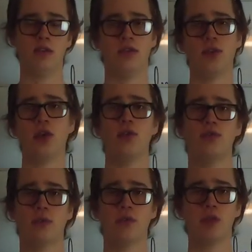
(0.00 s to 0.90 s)
So
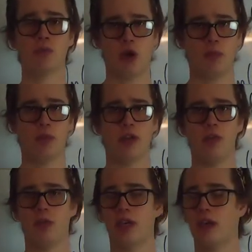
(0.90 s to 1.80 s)
from this property,
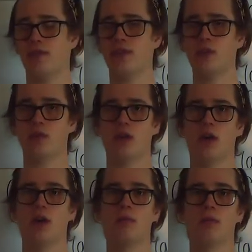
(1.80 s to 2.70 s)
we get a few
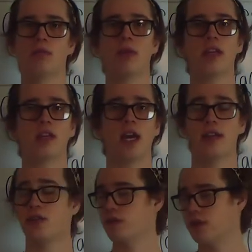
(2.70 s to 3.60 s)
um, pretty nice